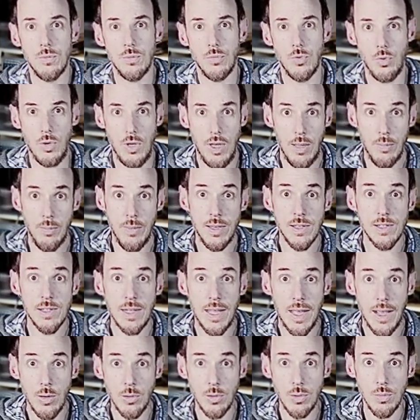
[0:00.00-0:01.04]
You can mix
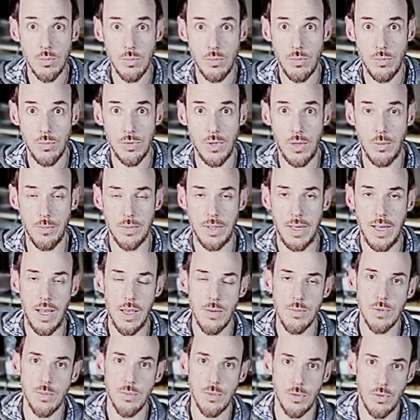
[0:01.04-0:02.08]
loud
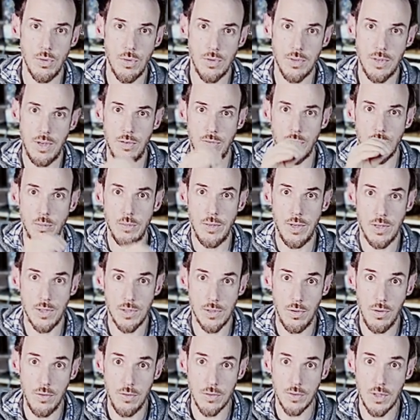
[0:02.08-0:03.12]
sometimes, but you also have to mix
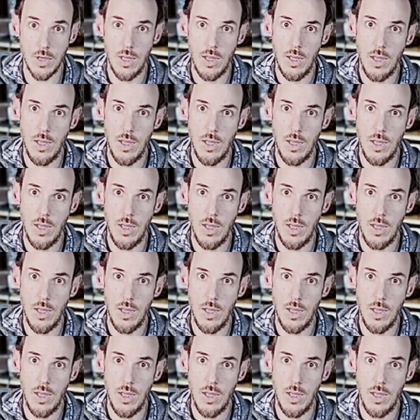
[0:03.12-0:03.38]
soft.